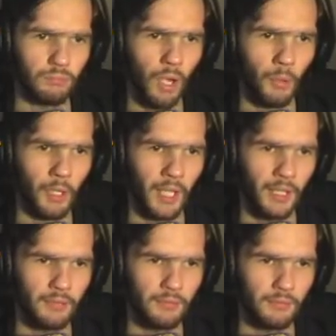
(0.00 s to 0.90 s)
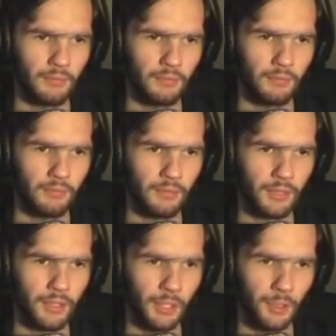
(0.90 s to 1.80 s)
Oh, okay.
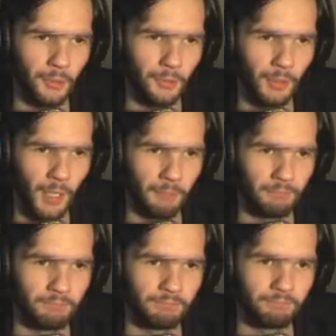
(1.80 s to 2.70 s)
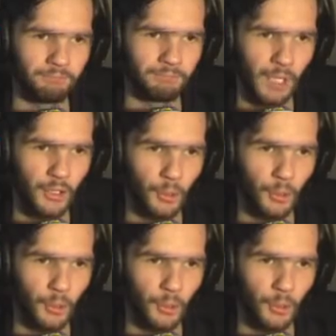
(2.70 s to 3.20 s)
So, that's